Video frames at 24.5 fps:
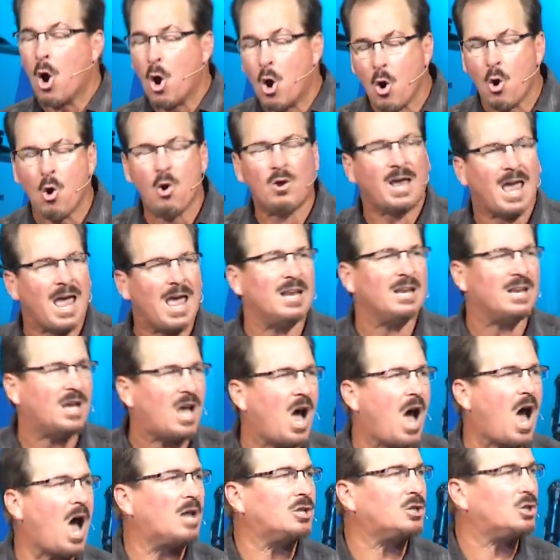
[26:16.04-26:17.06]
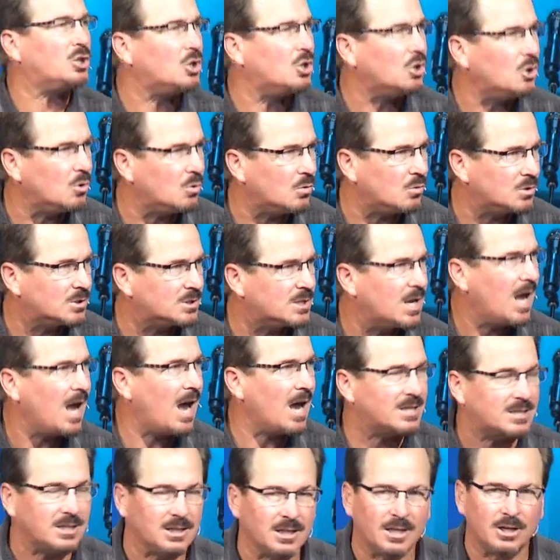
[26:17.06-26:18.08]
Who can God use
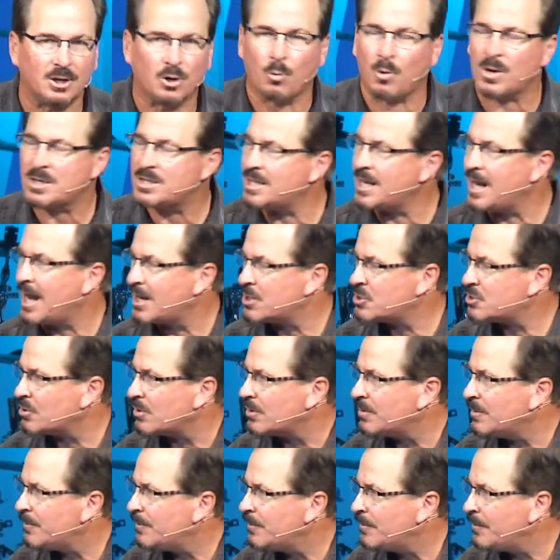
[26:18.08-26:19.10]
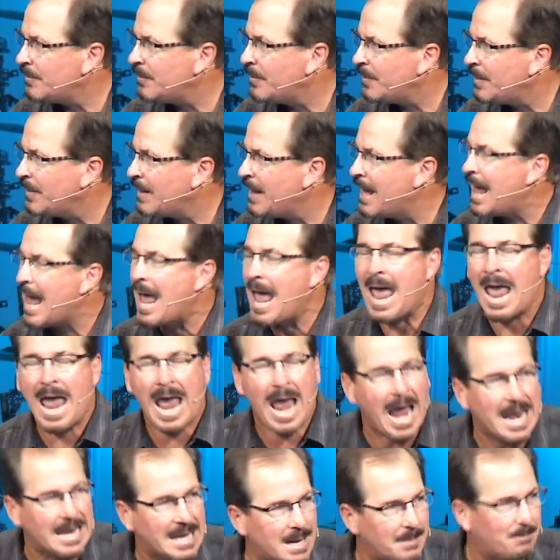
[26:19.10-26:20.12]
as a leader? What's the answer?
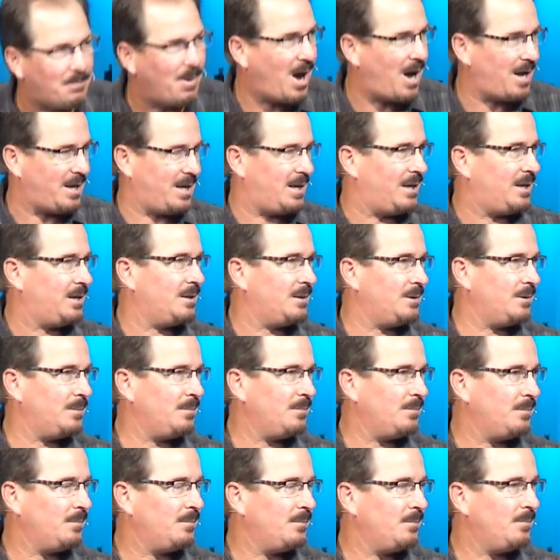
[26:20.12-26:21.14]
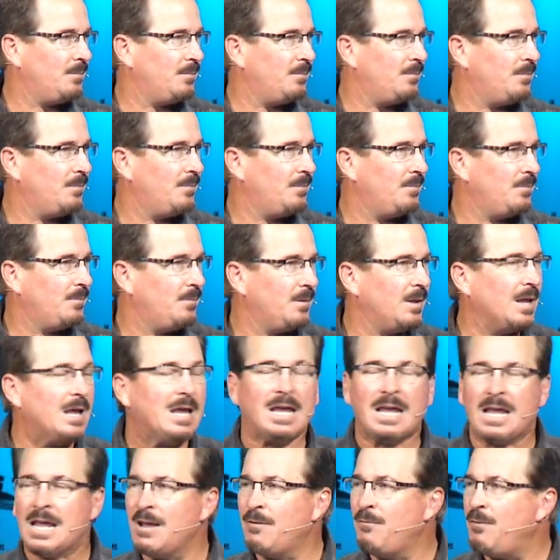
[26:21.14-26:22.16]
Anybody.
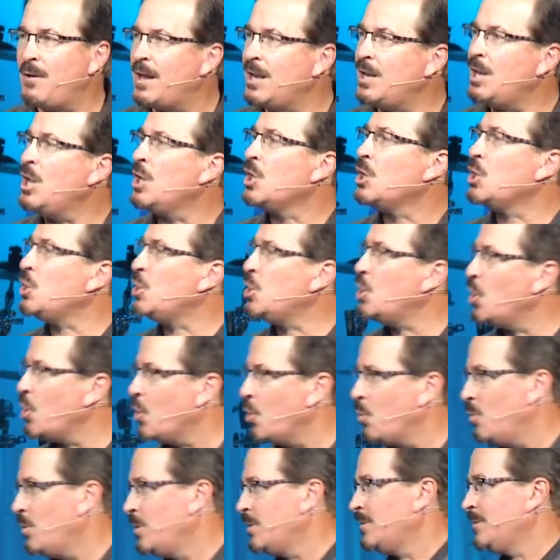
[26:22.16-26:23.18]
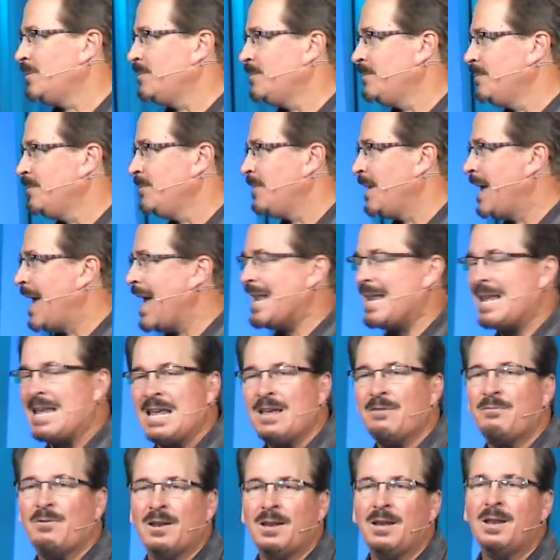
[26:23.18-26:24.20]
Even you and
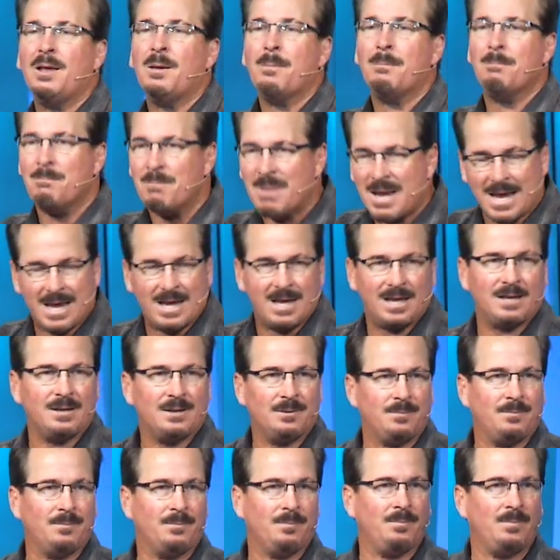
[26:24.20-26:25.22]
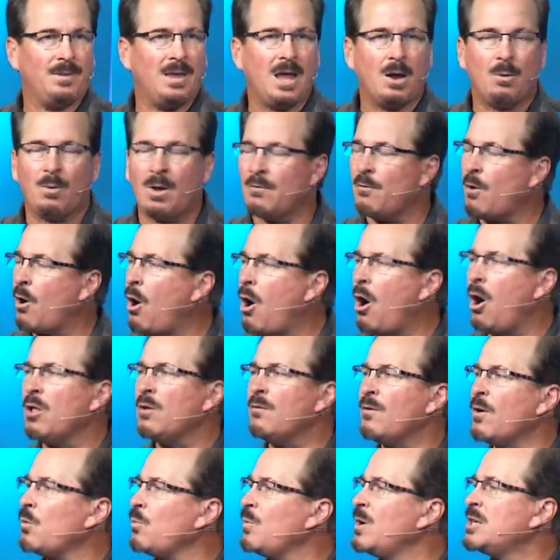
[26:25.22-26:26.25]
even me. And we have all of
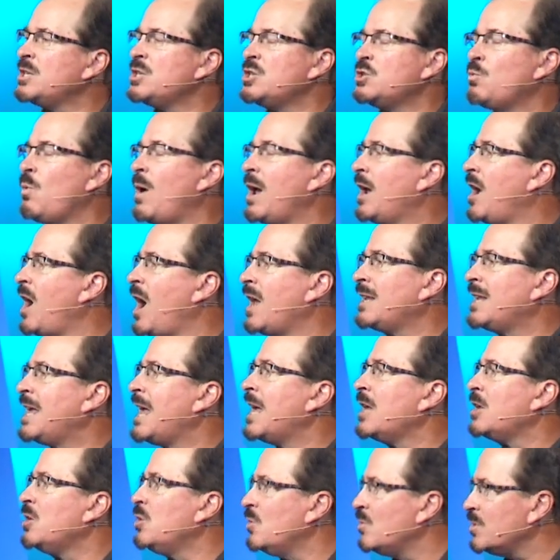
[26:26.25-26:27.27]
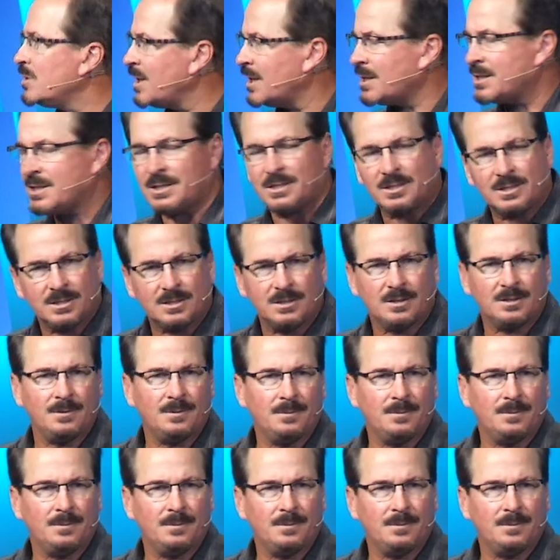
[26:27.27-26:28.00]
our reasons why God can't use us.